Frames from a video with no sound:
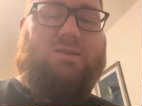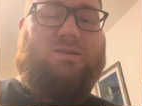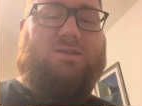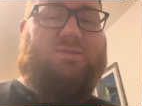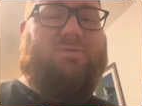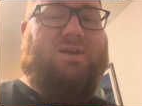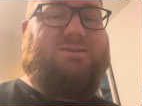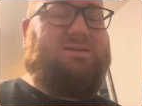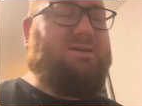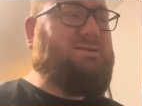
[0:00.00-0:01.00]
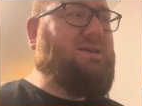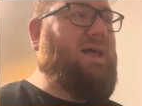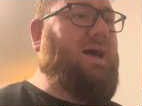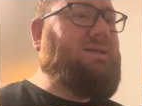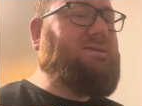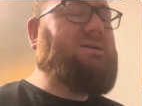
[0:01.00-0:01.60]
It's nice to see that.